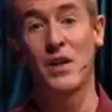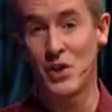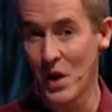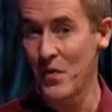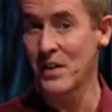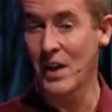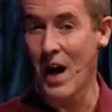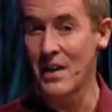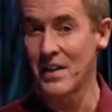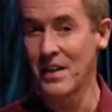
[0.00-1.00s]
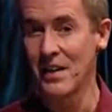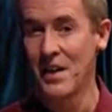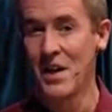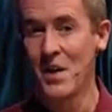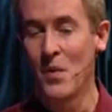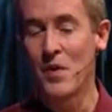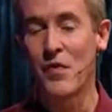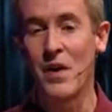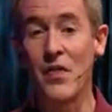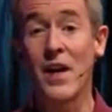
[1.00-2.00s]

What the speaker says: share this content with a friend.